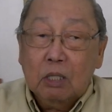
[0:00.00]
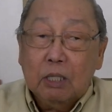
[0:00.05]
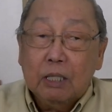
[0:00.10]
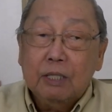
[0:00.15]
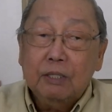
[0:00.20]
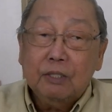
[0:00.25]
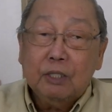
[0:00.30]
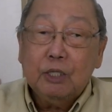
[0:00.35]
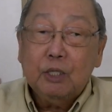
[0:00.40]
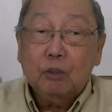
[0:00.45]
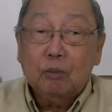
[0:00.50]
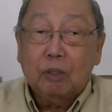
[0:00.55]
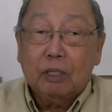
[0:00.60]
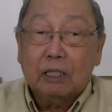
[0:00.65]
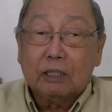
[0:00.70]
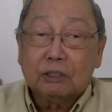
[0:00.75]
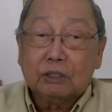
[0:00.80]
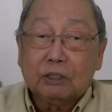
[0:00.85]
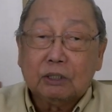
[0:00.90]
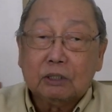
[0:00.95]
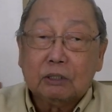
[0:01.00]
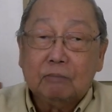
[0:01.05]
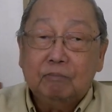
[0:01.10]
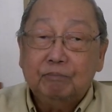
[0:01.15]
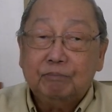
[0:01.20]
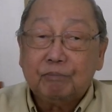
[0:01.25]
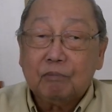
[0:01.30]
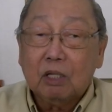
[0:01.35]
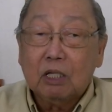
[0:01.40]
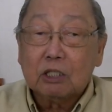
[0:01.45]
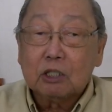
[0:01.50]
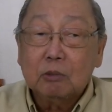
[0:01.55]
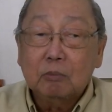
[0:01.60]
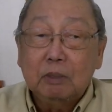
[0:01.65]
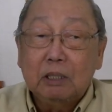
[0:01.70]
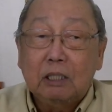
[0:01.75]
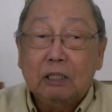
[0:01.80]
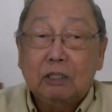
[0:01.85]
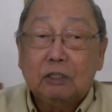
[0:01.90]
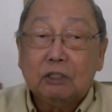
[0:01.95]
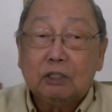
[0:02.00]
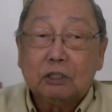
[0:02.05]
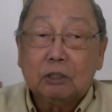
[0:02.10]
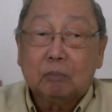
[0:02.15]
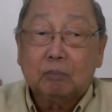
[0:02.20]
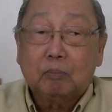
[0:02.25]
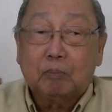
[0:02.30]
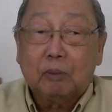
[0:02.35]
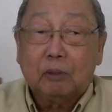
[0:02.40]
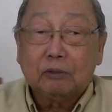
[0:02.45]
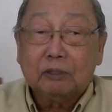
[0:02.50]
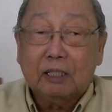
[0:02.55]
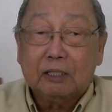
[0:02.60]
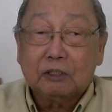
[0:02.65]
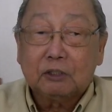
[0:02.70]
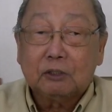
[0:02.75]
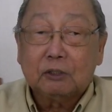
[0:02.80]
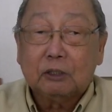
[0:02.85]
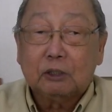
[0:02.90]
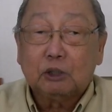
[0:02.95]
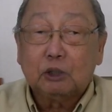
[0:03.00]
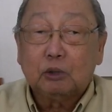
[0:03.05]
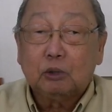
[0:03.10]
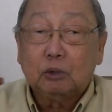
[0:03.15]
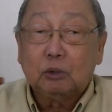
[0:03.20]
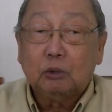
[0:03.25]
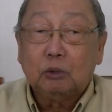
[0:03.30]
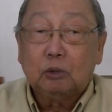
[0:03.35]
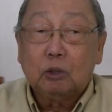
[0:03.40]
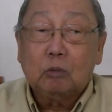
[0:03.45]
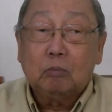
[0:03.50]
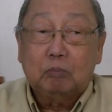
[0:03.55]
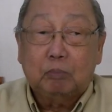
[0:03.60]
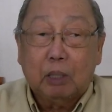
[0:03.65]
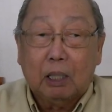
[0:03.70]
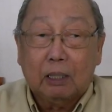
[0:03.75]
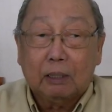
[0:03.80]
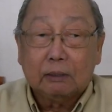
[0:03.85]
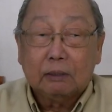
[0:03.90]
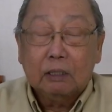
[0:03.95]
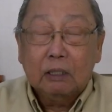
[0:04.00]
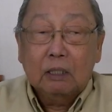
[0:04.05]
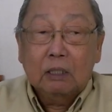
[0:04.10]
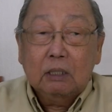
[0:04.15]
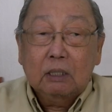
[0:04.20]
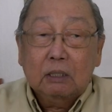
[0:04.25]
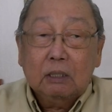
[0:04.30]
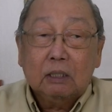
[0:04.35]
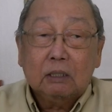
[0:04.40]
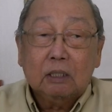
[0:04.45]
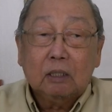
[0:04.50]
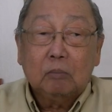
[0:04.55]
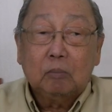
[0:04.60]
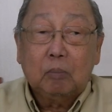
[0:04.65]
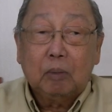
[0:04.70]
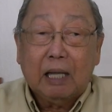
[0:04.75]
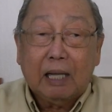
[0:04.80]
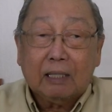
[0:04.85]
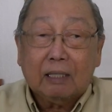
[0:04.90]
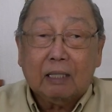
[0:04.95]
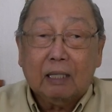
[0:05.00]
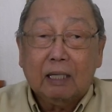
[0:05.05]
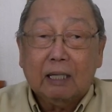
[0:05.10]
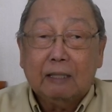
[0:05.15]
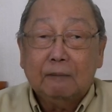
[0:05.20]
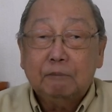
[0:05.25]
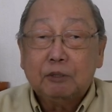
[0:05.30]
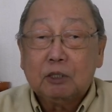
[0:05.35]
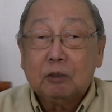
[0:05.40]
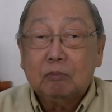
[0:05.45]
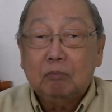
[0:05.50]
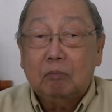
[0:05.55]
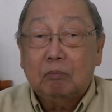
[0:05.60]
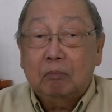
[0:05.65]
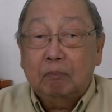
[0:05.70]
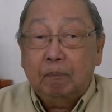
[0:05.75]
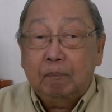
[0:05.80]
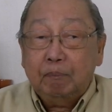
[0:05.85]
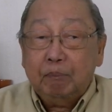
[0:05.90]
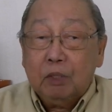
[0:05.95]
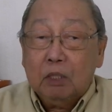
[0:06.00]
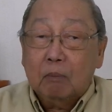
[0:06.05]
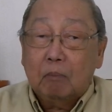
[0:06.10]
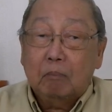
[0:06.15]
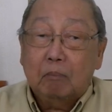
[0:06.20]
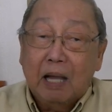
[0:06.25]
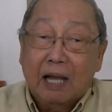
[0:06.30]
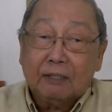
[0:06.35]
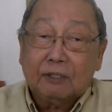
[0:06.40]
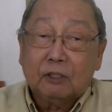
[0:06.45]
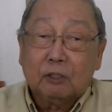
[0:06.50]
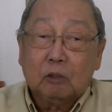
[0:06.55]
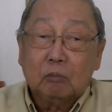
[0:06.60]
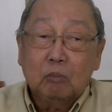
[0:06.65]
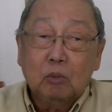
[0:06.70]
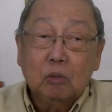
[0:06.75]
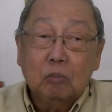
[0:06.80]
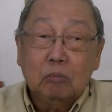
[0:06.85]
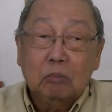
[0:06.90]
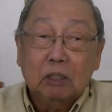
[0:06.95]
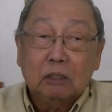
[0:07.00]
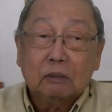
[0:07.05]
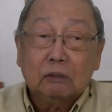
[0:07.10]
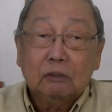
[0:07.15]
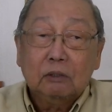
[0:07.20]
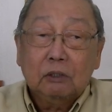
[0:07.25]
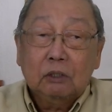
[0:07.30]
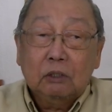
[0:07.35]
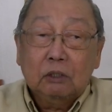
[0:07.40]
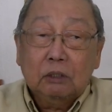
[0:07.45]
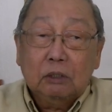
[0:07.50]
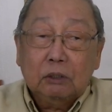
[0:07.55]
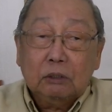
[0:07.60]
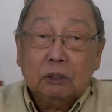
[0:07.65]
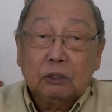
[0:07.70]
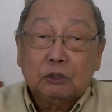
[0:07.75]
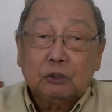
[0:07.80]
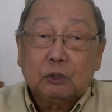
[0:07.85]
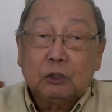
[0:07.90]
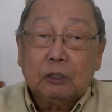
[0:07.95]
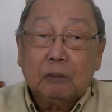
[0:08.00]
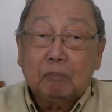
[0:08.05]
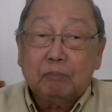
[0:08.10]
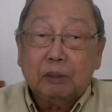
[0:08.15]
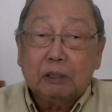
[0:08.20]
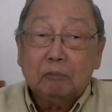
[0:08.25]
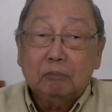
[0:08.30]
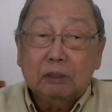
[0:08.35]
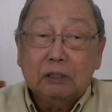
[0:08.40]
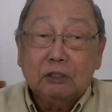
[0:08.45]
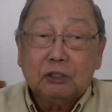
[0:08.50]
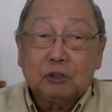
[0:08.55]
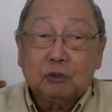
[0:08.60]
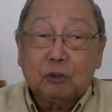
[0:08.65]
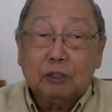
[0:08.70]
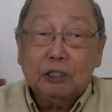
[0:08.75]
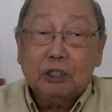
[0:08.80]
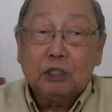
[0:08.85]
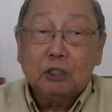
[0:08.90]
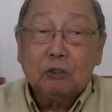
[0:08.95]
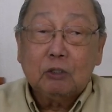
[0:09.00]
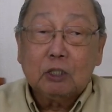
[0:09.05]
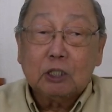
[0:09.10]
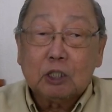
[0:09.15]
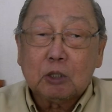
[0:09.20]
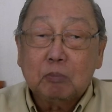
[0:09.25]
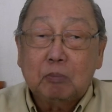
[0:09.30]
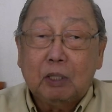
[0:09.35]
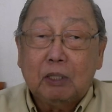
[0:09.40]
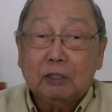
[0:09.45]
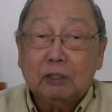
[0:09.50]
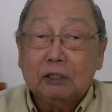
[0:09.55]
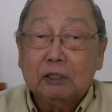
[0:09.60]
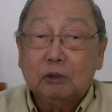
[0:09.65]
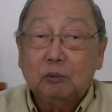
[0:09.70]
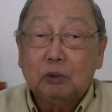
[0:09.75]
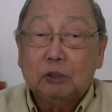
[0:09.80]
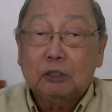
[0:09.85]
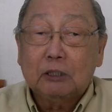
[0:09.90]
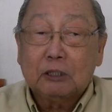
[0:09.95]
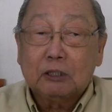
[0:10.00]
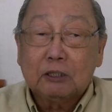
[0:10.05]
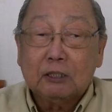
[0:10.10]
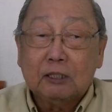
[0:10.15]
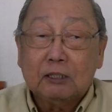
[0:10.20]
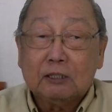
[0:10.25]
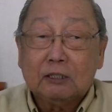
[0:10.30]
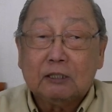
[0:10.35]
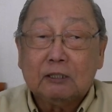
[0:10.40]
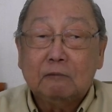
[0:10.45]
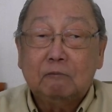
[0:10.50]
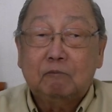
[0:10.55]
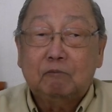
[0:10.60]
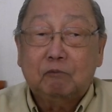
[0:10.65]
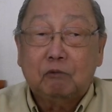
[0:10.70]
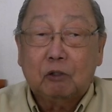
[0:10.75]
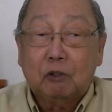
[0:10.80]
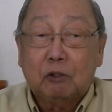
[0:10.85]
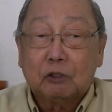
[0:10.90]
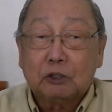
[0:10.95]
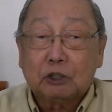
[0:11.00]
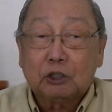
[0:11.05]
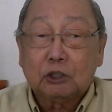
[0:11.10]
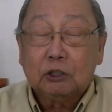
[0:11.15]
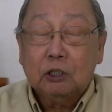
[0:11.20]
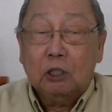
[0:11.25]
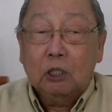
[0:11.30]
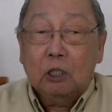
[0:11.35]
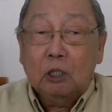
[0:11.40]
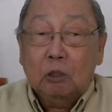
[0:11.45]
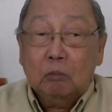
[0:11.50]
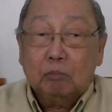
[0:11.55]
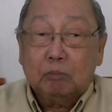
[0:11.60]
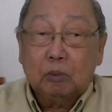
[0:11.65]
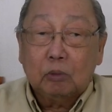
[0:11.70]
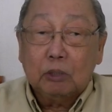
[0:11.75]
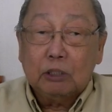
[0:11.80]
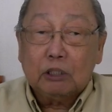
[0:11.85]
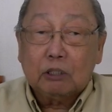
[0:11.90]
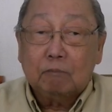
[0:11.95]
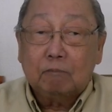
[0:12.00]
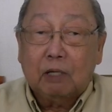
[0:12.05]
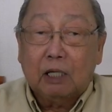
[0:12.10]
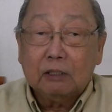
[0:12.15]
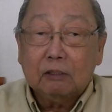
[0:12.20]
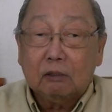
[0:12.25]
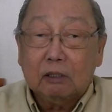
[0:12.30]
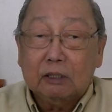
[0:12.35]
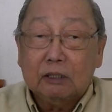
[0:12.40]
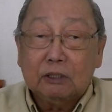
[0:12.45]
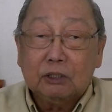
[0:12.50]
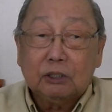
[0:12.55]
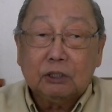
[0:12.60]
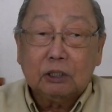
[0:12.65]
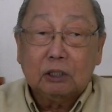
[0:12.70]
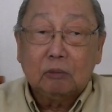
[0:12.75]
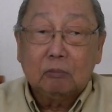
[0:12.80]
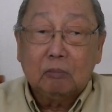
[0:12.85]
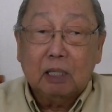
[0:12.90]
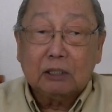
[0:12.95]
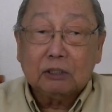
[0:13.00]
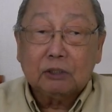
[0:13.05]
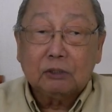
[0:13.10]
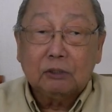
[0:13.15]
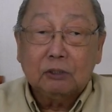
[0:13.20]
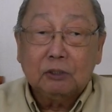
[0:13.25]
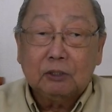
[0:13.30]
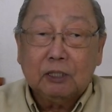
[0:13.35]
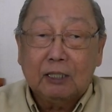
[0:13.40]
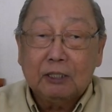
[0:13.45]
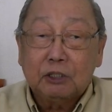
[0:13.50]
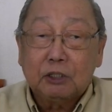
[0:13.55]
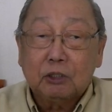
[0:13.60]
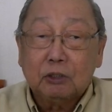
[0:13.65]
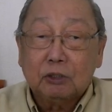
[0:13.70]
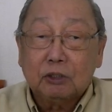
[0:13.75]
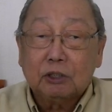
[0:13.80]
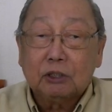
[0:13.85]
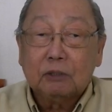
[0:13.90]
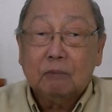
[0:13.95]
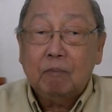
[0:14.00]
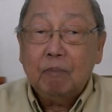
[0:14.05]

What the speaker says: In the U.S., as millions of protesters took part in the Black Lives Matter movement, the Trump administration responded with excessive force, police violence, and mass detentions.